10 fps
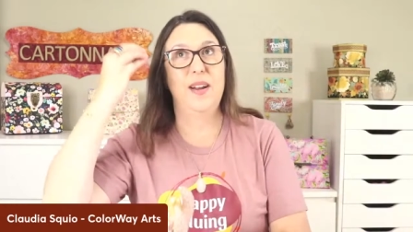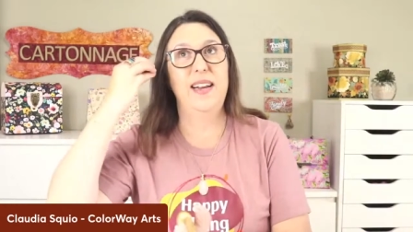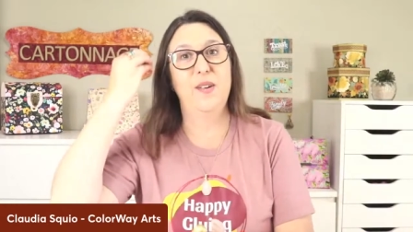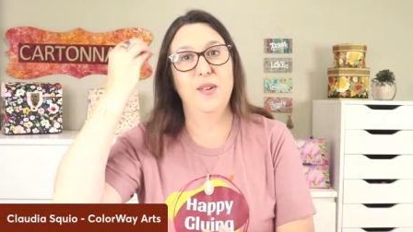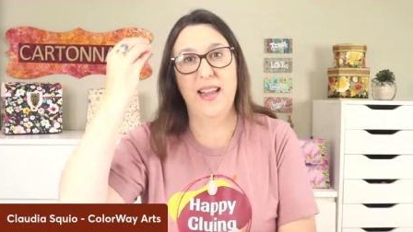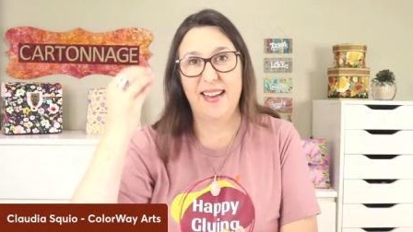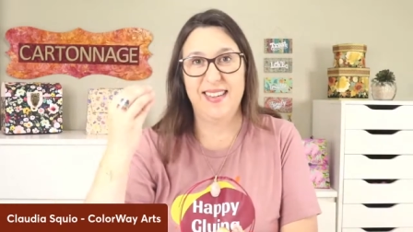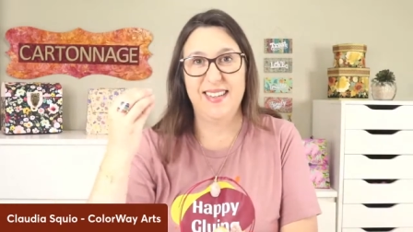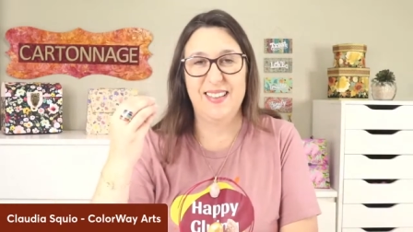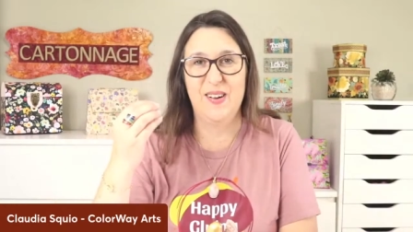really
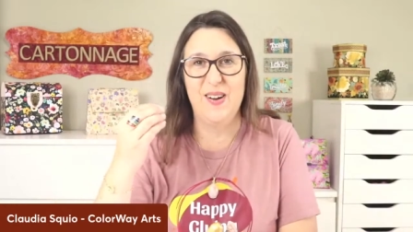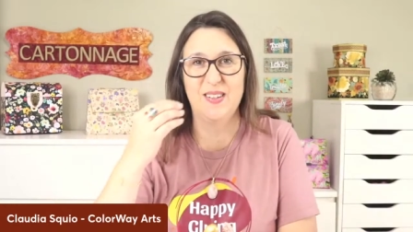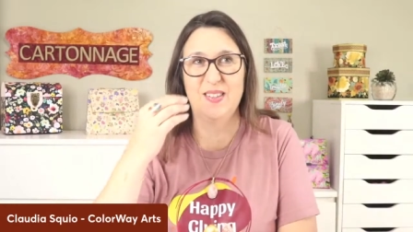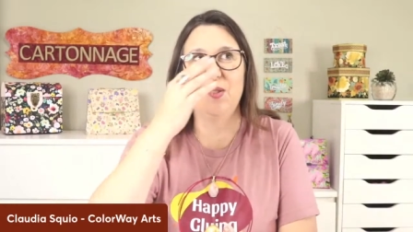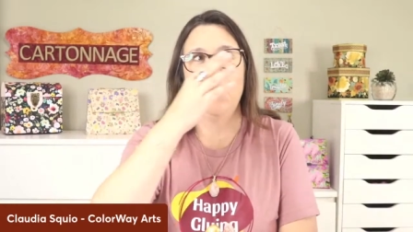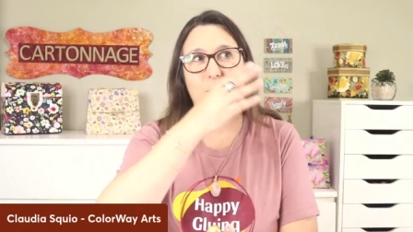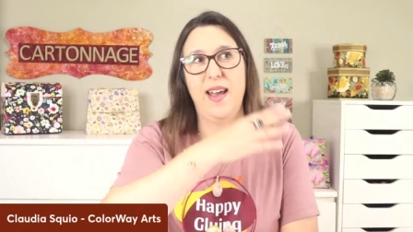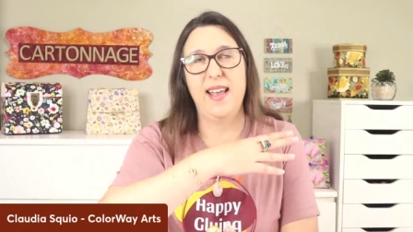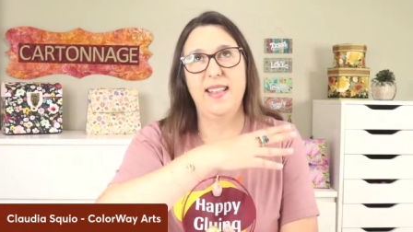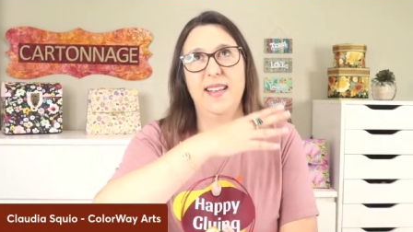connecting the dots
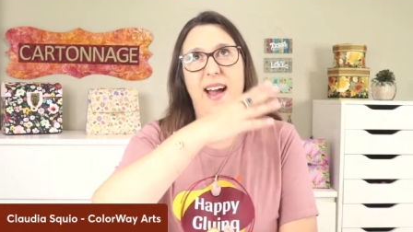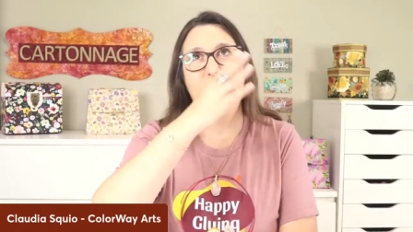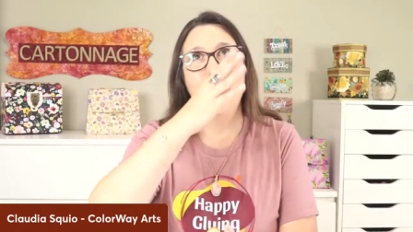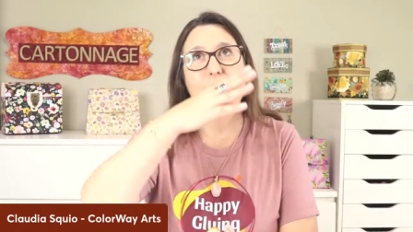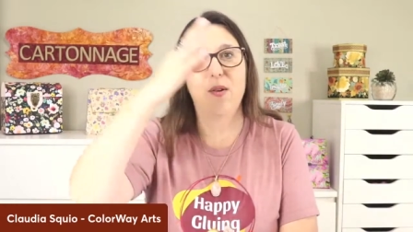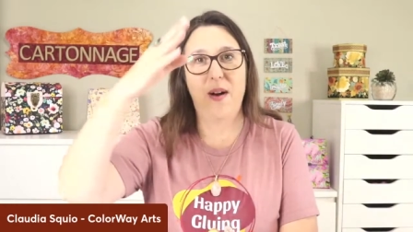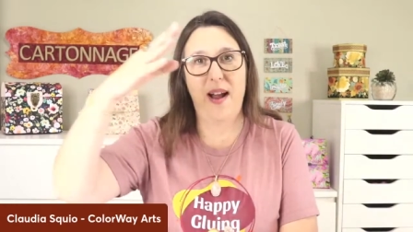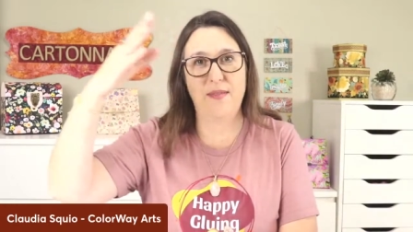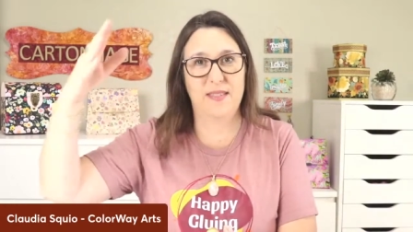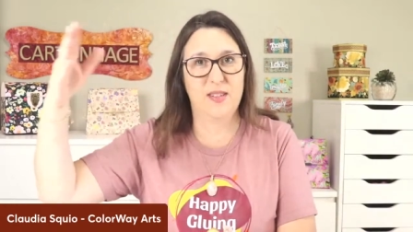when how my
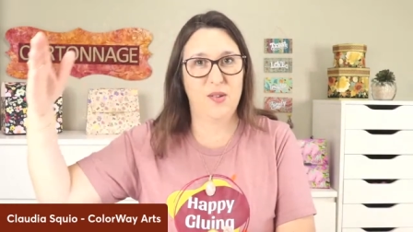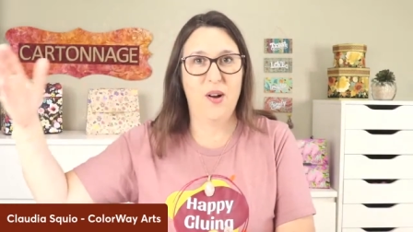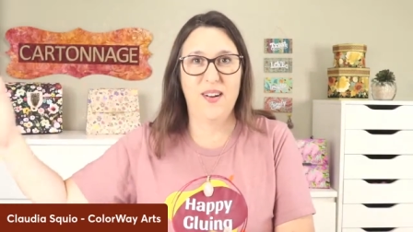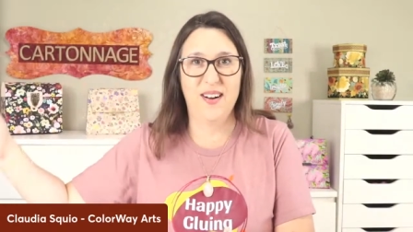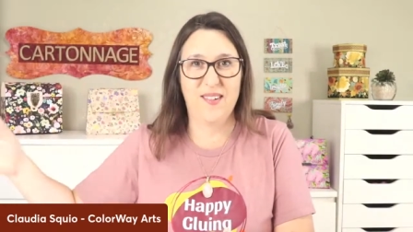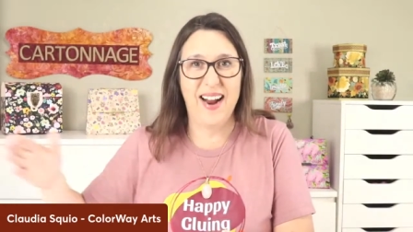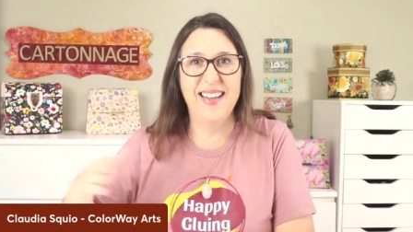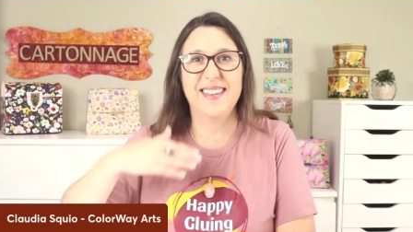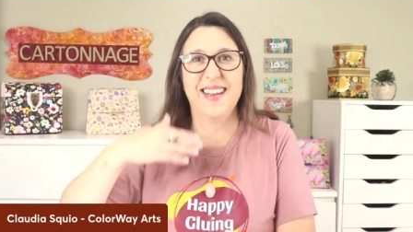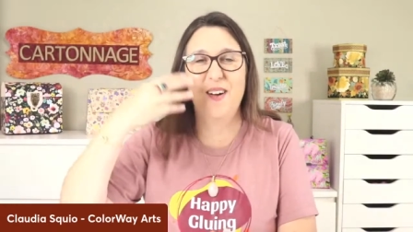craft story,
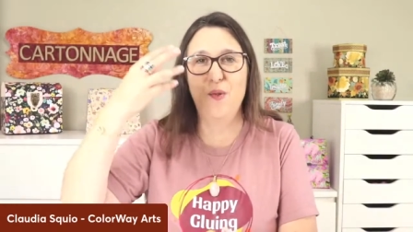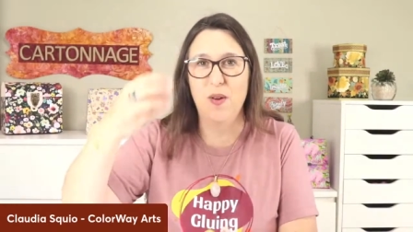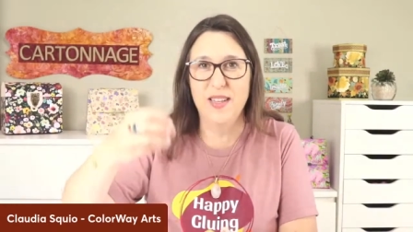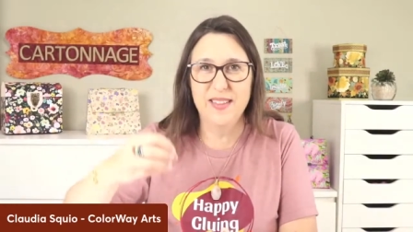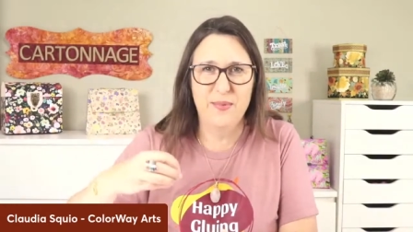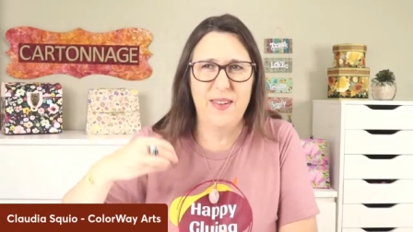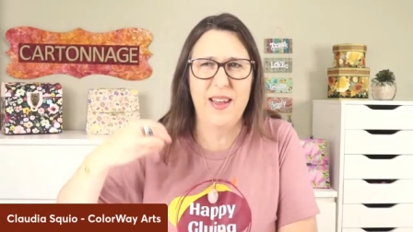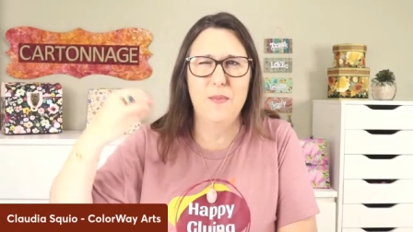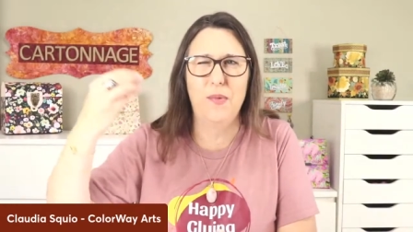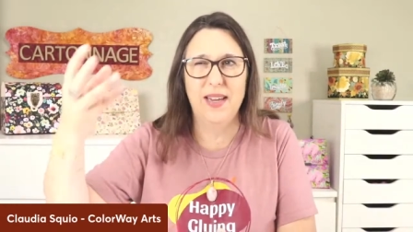right? How one
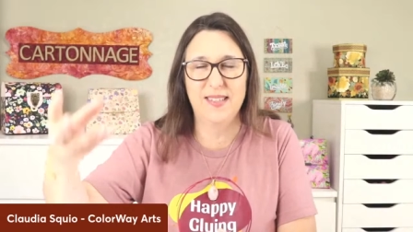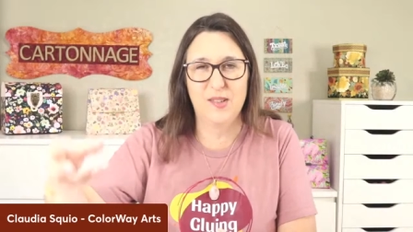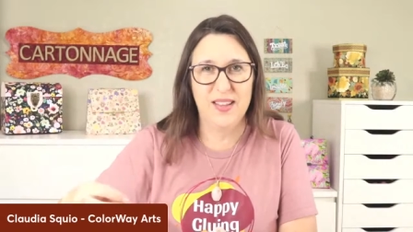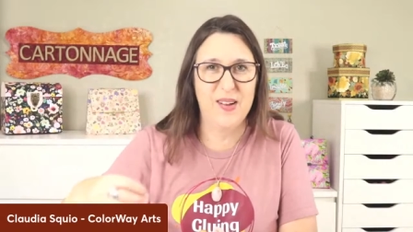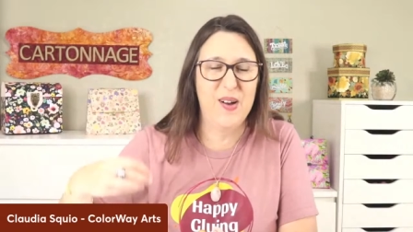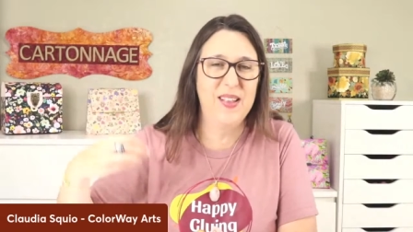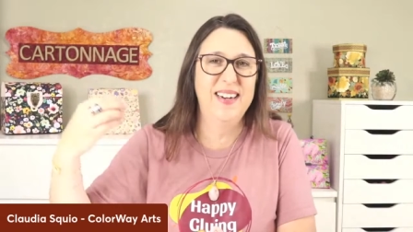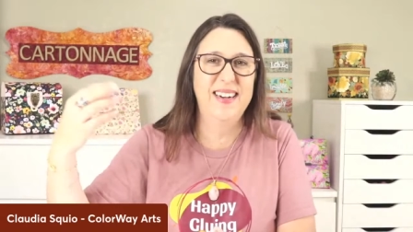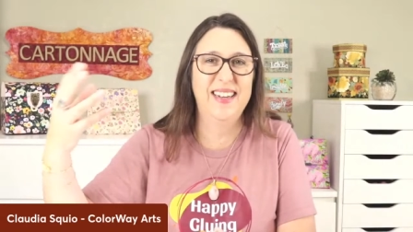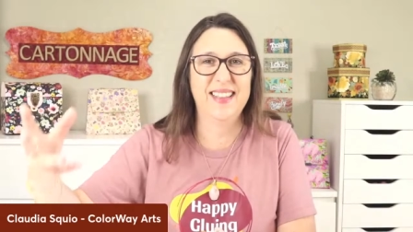thing brings to
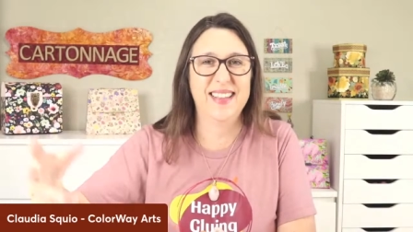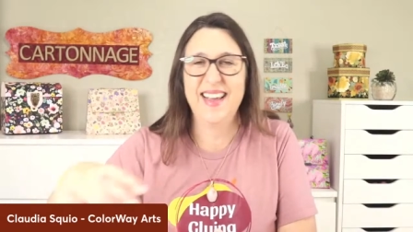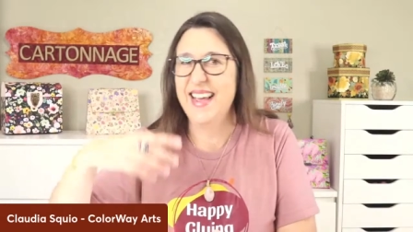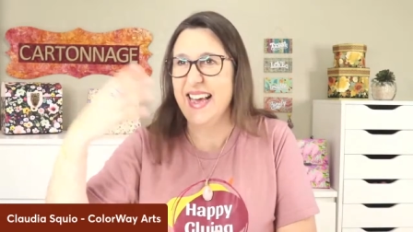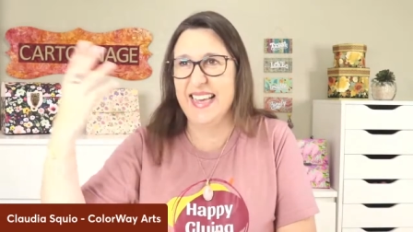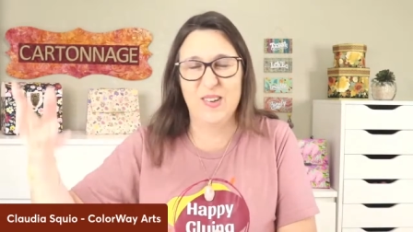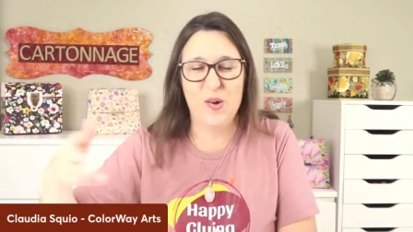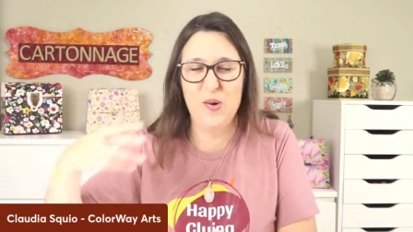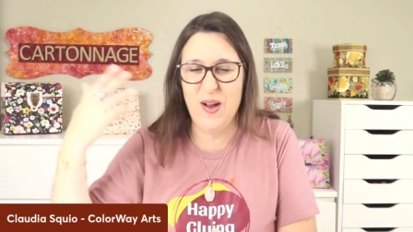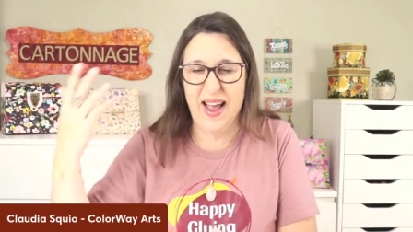another and and
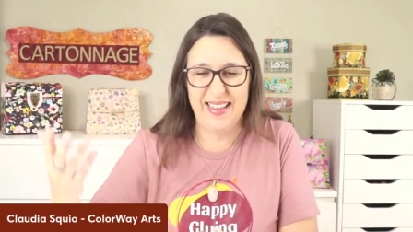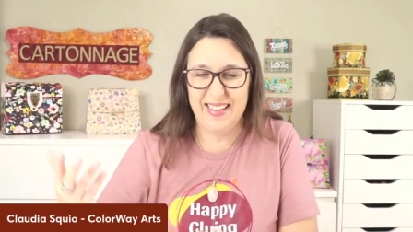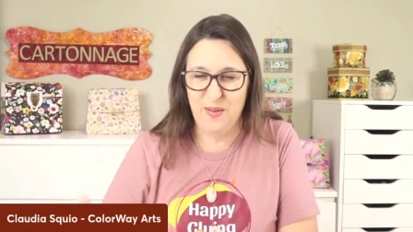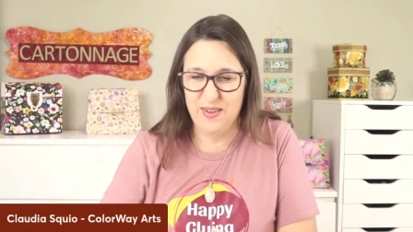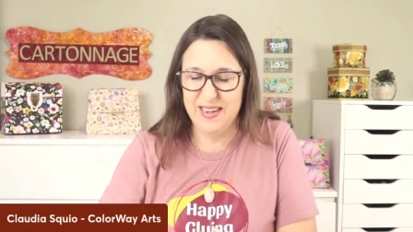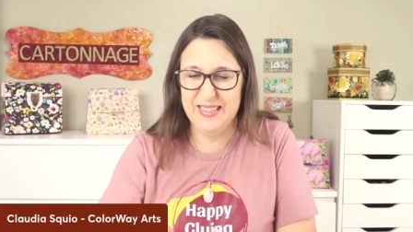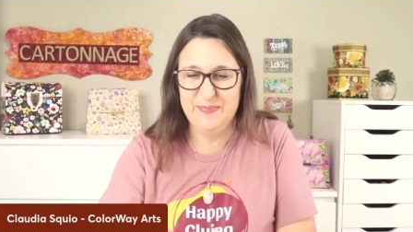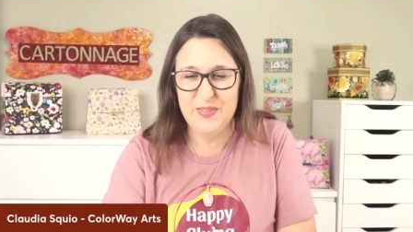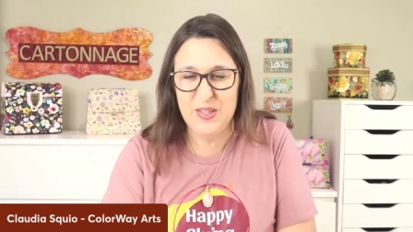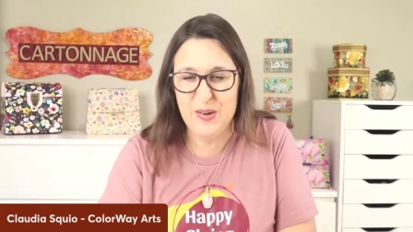go adding the
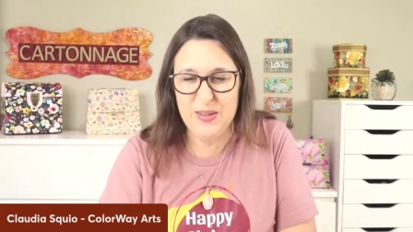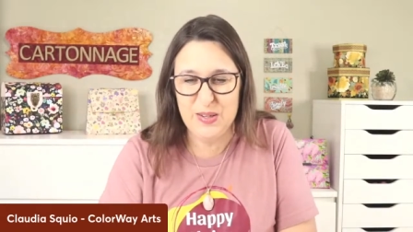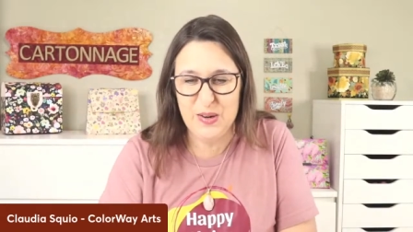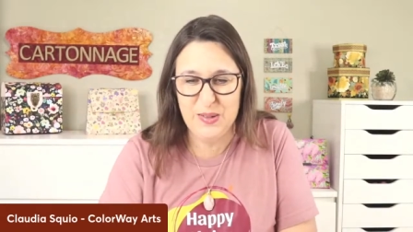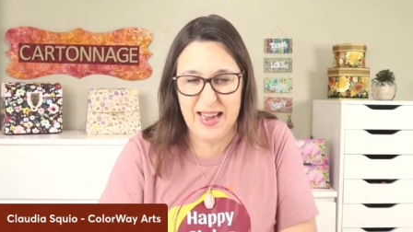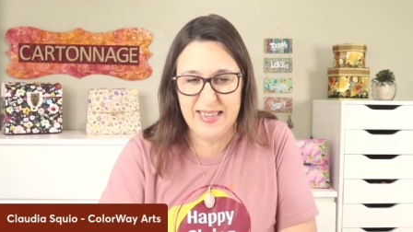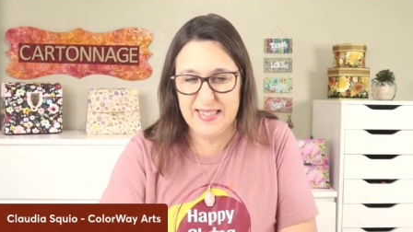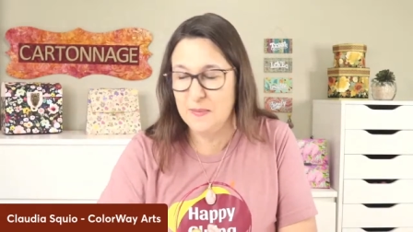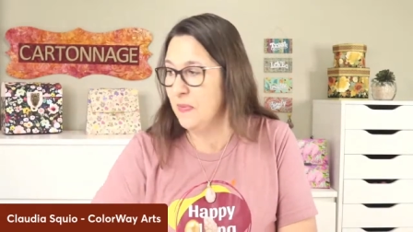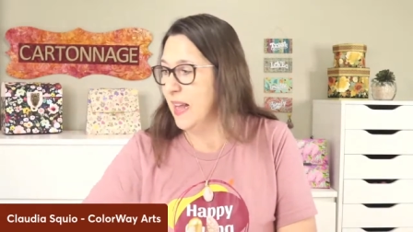fun. So it's so
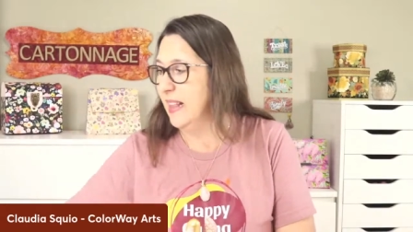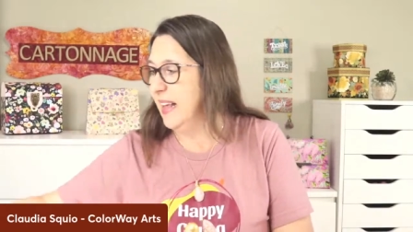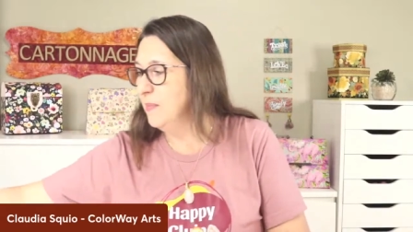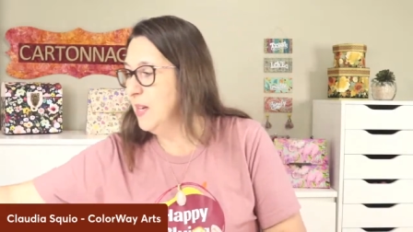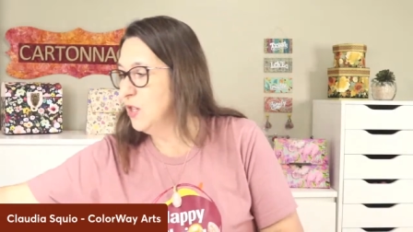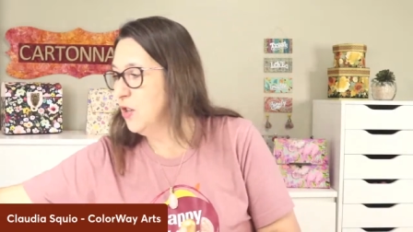nice. Let me